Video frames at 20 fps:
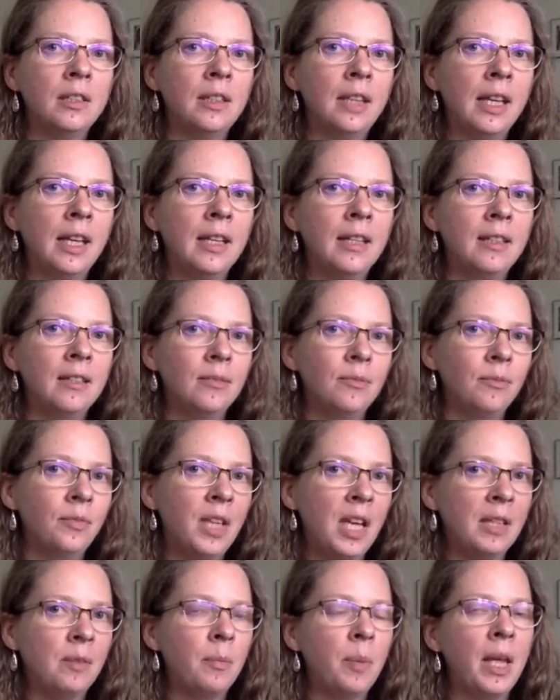like
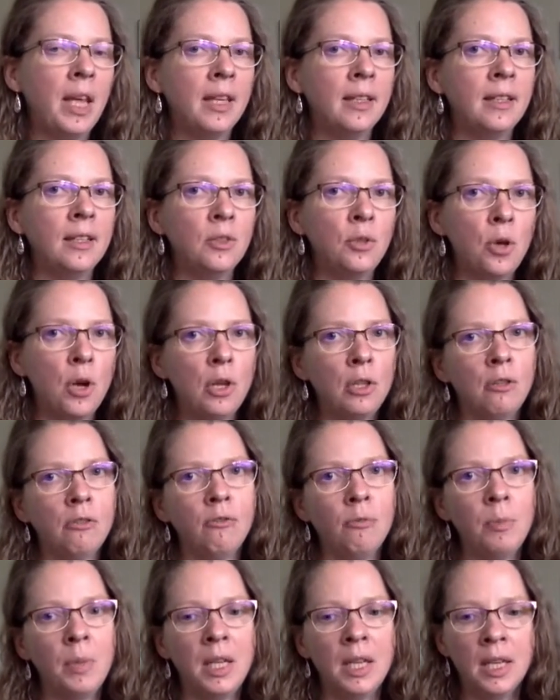that pain is whole
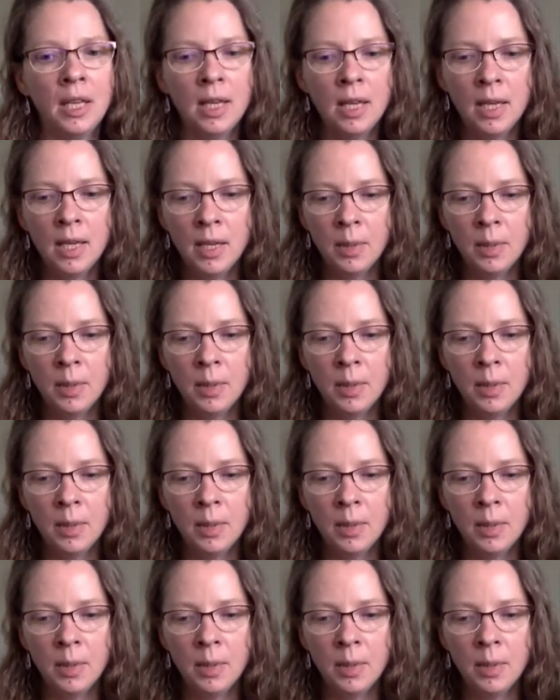of me.